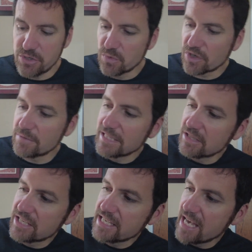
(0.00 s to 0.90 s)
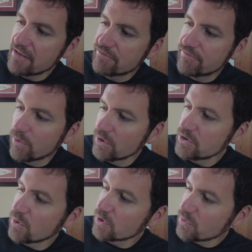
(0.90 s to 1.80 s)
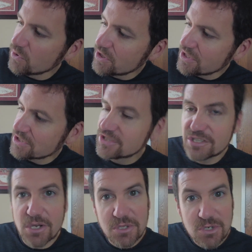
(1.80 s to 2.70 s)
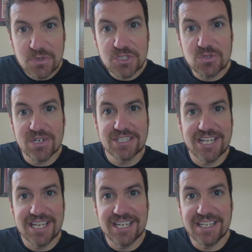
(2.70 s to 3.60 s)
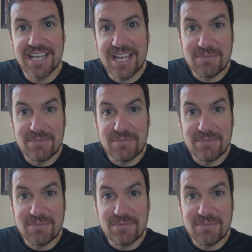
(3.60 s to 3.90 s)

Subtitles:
we're going to be looking at For Northwood, a solo trick-taking game.